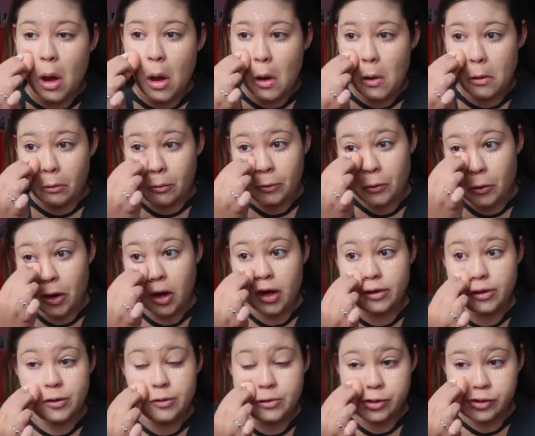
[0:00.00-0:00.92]
oh,
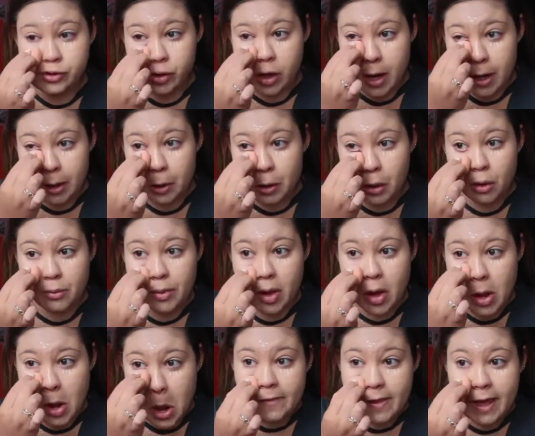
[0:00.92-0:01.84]
draw a huge triangle,
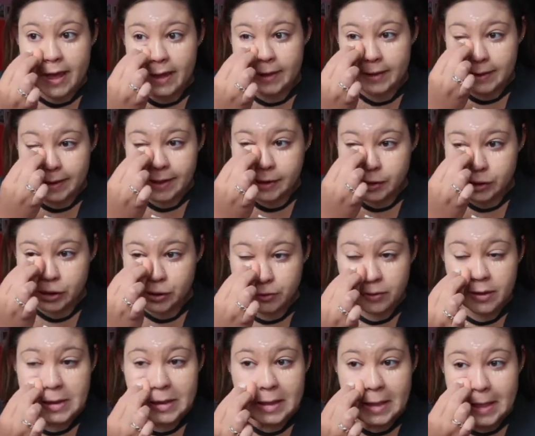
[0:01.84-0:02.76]
but they
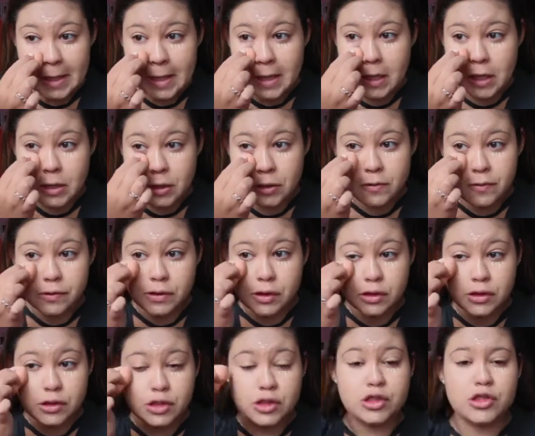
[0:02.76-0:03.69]
literally
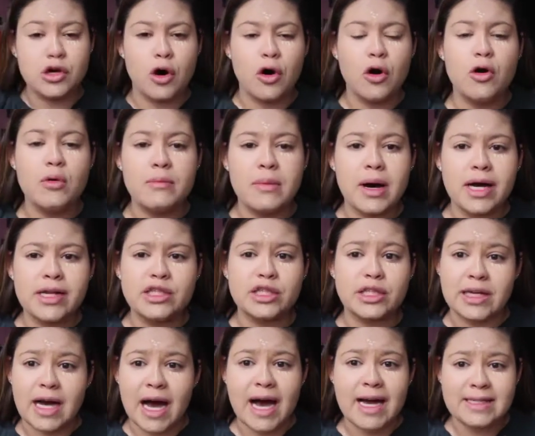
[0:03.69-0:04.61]
use so
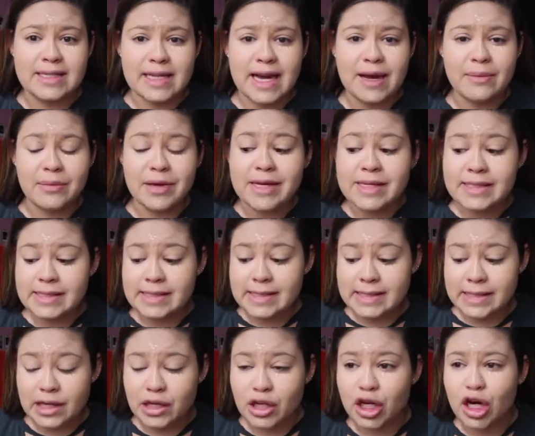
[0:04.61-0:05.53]
much goddamn
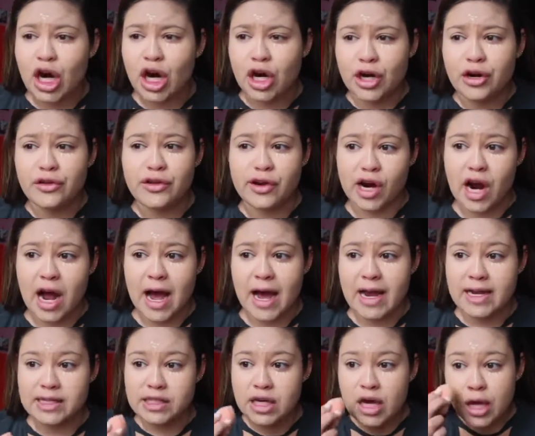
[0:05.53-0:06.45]
concealer under their
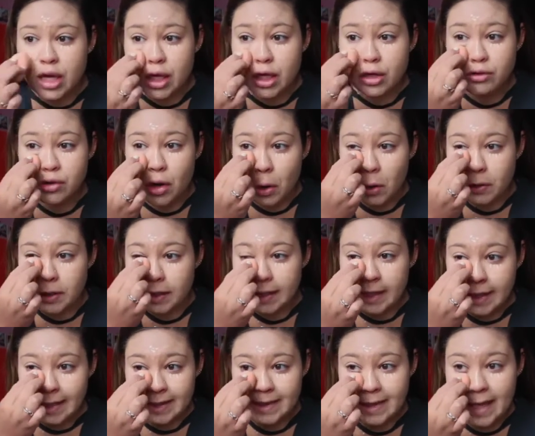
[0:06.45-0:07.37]
eyes. You don't
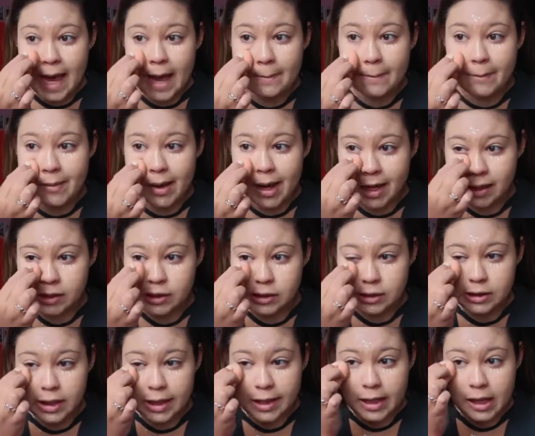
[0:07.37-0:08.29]
need that
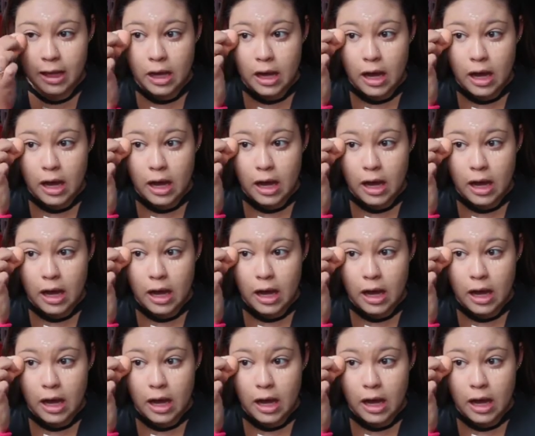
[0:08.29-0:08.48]
much. Like,